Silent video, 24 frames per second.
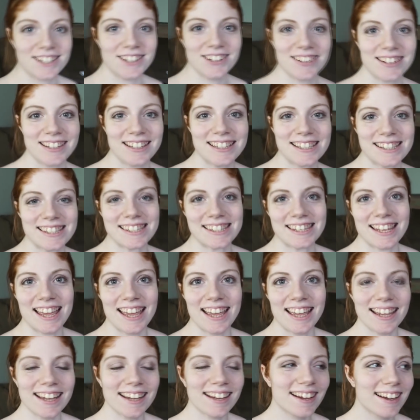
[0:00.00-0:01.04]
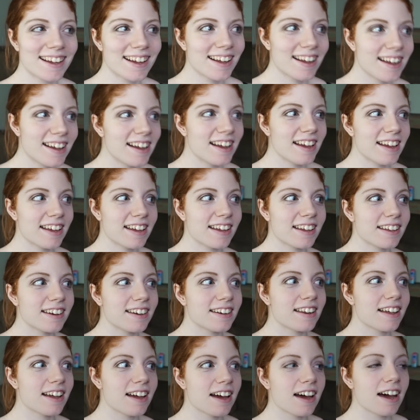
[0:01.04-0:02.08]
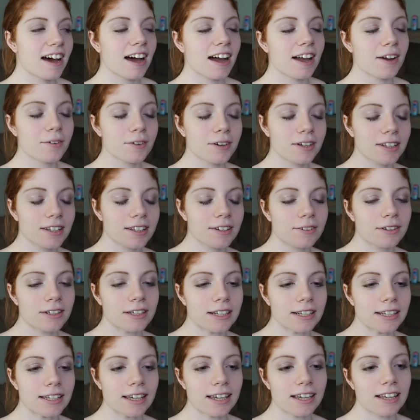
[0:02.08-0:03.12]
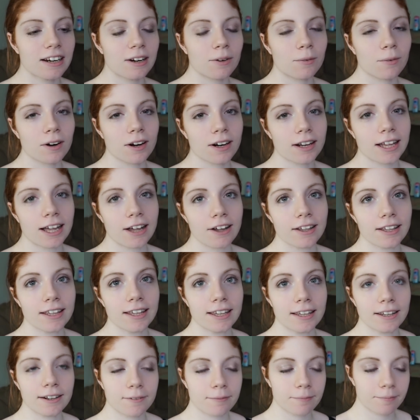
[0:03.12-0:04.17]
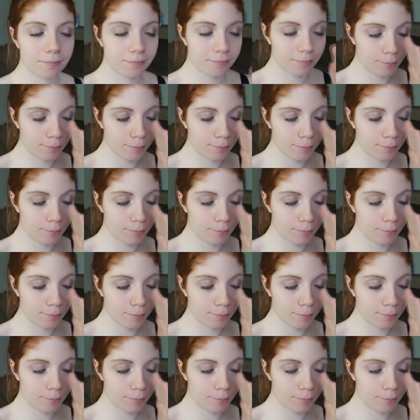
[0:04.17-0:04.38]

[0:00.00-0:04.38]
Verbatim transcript: you can see. And I really want to get a workout in,